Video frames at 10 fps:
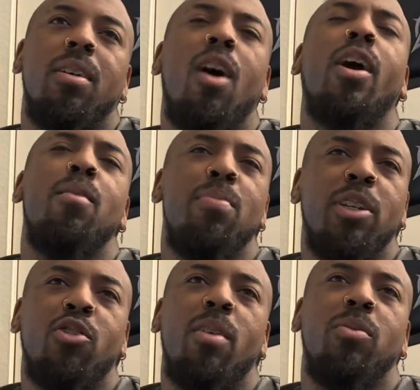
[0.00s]
Okay,
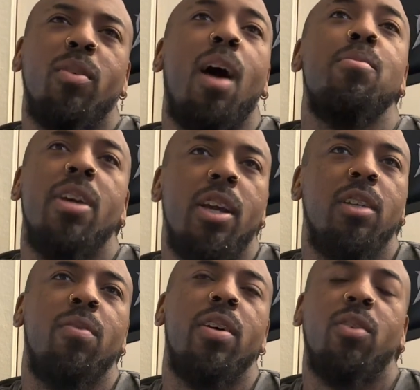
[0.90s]
pinstripes. Look, I'm a Yankees
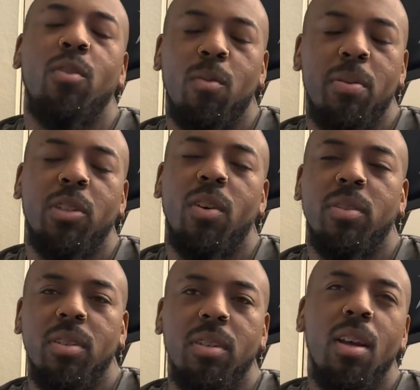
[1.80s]
fan, so I know what pinstripes
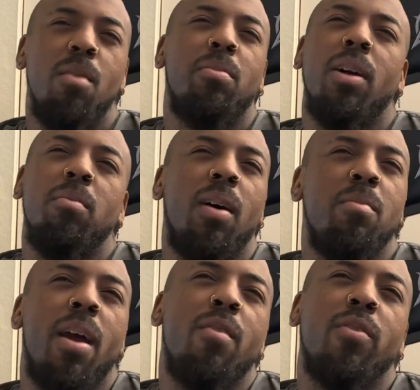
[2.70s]
is. But I'm
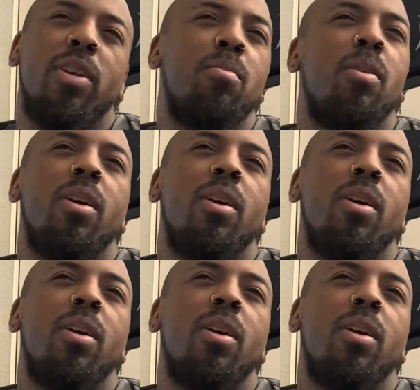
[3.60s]
African American.